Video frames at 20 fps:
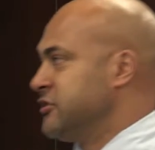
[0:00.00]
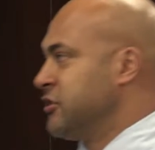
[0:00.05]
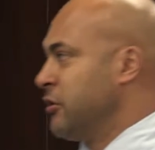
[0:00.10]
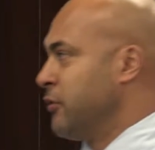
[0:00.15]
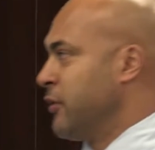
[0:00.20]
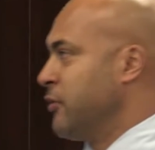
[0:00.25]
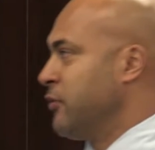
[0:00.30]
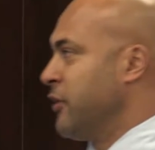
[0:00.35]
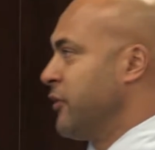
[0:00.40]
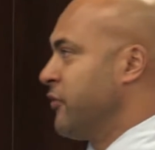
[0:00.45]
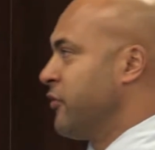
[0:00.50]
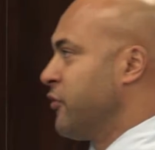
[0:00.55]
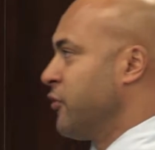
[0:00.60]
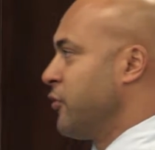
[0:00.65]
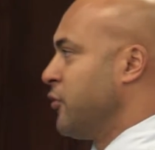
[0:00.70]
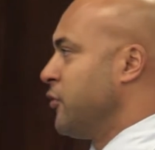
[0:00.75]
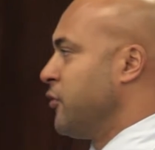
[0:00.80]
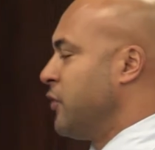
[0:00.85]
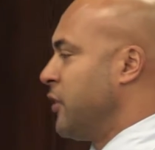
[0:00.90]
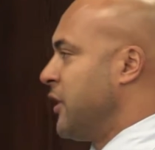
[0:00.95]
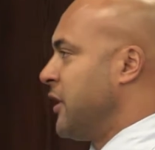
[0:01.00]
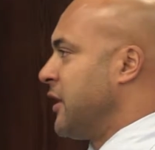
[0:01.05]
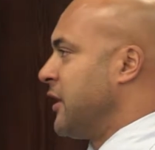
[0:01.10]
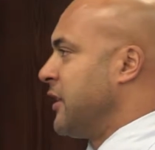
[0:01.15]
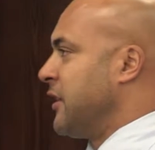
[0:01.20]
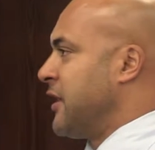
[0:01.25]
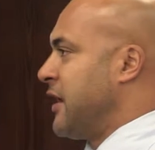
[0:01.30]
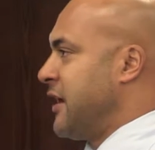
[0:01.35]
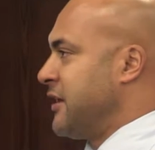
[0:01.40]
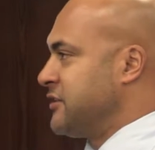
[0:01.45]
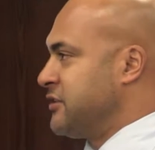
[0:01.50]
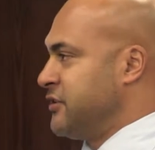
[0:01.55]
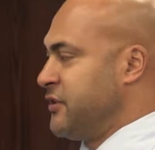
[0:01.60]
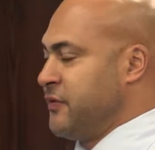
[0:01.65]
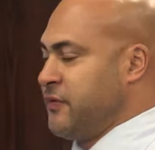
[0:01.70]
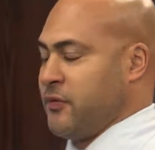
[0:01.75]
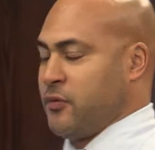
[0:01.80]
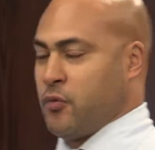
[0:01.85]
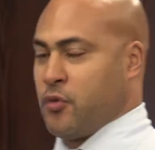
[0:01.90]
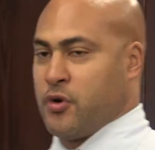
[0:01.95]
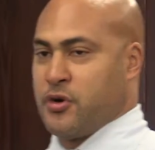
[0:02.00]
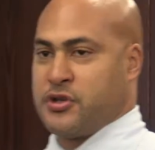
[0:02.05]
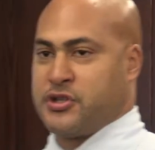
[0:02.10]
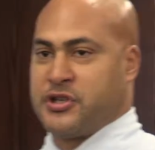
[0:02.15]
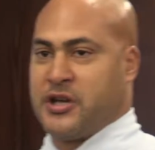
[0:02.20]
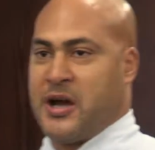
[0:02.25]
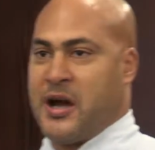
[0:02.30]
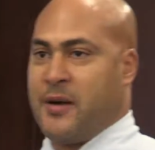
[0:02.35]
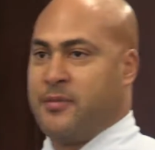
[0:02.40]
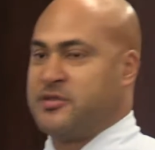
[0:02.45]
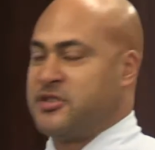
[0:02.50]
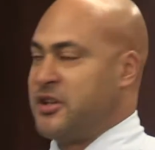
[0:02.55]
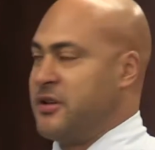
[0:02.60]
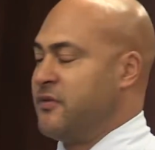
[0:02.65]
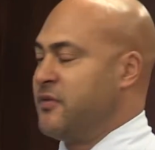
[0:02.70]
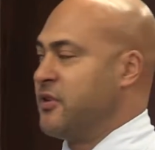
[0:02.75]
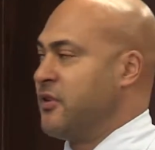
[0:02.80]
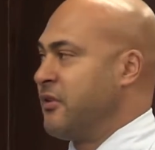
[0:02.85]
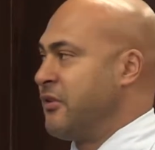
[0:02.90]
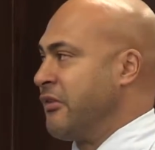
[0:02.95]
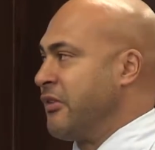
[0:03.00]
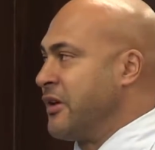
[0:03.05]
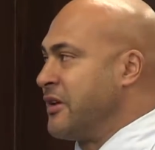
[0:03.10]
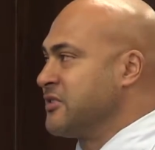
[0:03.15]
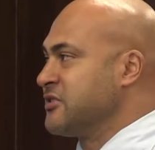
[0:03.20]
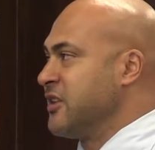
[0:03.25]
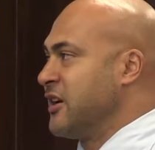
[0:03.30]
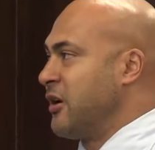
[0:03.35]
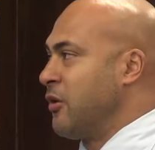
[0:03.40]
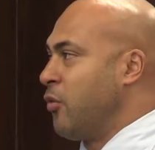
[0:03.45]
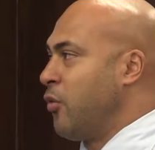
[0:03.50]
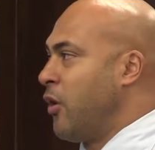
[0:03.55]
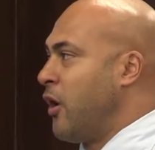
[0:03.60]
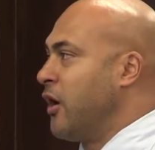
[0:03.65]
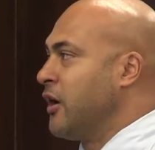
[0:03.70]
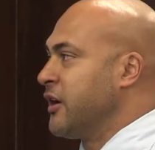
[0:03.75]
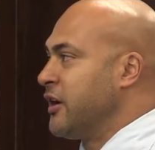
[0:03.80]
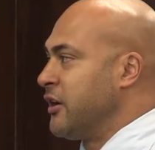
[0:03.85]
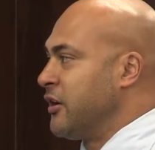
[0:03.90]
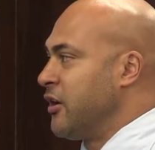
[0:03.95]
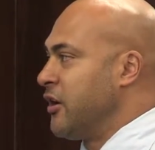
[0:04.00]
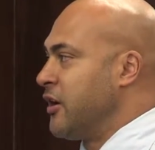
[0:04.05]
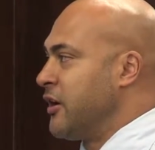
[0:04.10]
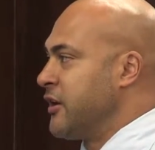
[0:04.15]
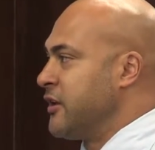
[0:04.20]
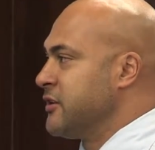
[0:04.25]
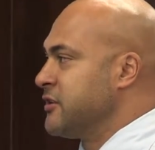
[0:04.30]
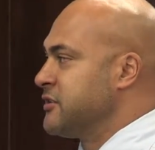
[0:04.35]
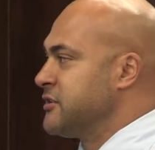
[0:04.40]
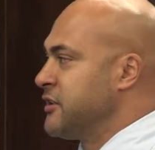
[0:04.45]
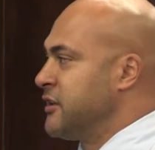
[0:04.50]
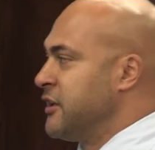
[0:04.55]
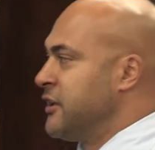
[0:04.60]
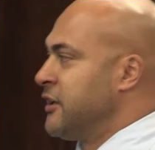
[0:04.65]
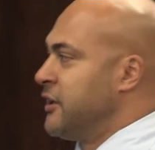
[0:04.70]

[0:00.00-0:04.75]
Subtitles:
so we went through lots of different workshops, even things like walking audits.